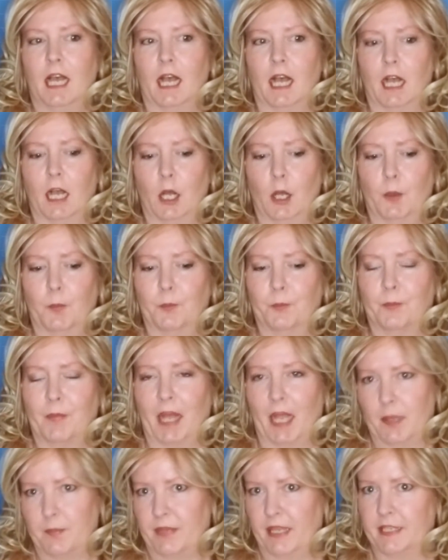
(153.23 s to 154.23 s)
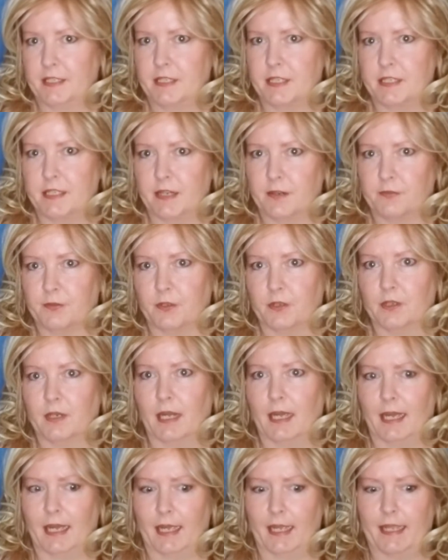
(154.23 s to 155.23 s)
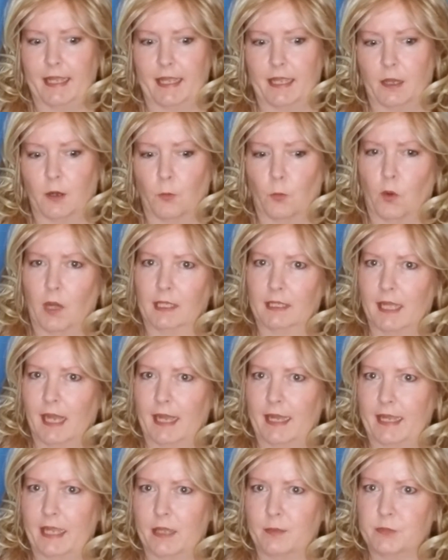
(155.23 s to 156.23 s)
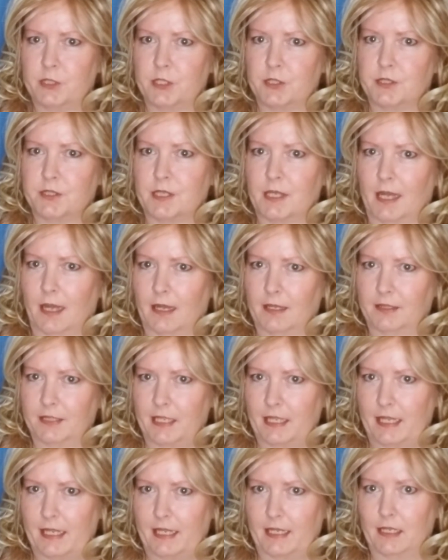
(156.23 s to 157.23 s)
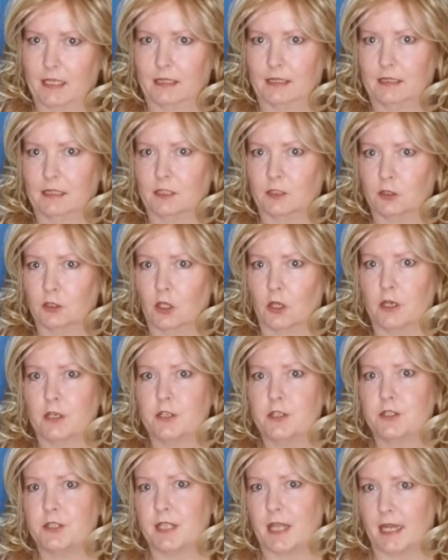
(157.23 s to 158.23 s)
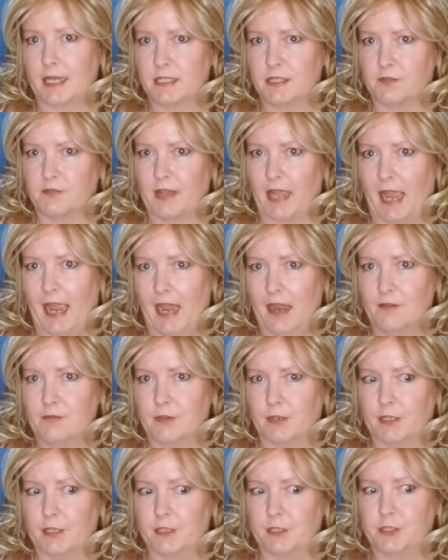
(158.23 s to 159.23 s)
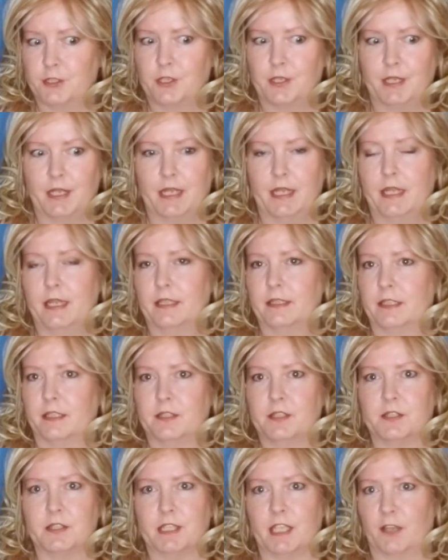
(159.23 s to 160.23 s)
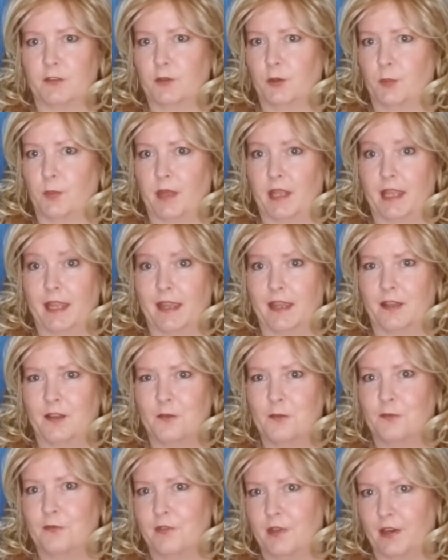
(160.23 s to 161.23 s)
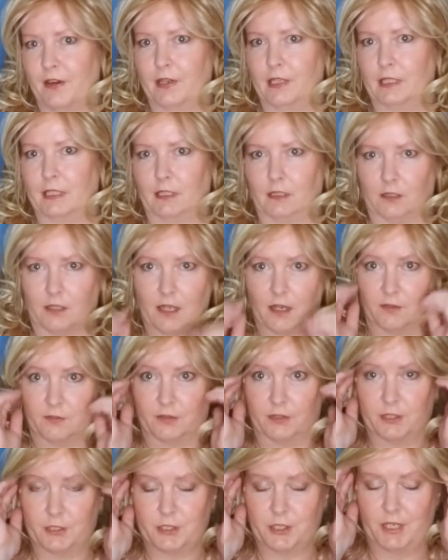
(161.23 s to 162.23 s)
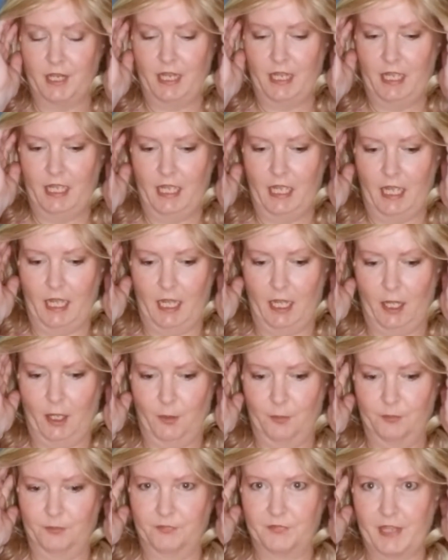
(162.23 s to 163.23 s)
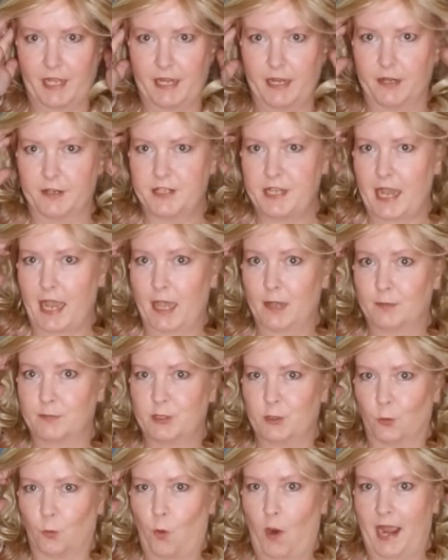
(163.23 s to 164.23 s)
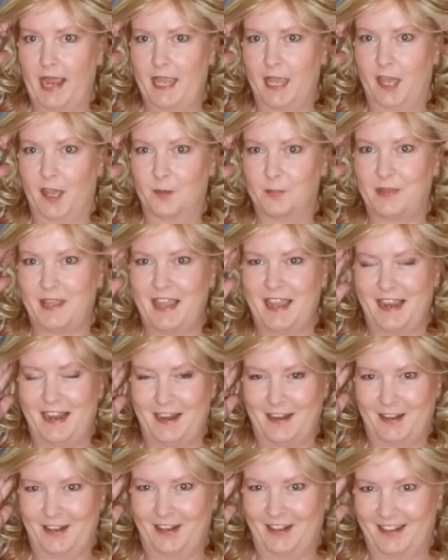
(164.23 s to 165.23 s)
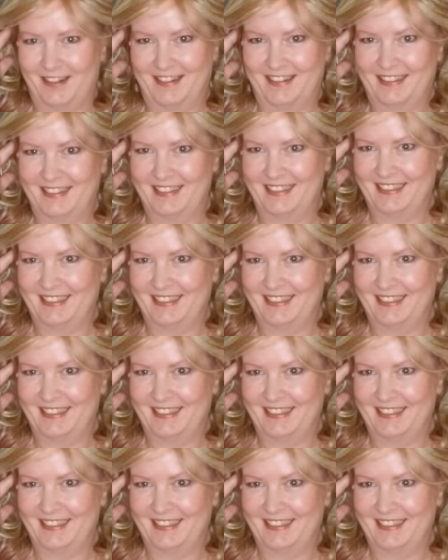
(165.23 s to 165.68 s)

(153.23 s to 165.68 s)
I beg to differ. While I am just on the large size of average, this is giving me very little coverage. The ear tabs are way up here.